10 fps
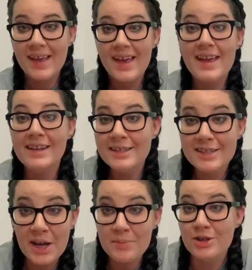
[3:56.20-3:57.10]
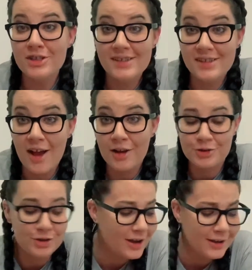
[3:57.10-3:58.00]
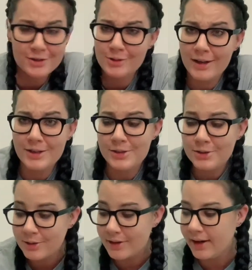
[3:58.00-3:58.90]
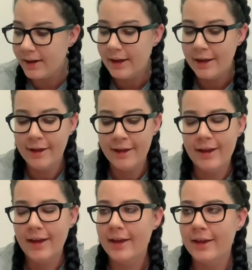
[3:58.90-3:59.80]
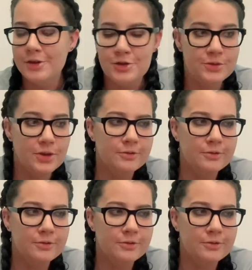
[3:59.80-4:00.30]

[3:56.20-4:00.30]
Anytime you're stuck trying to write a story and you don't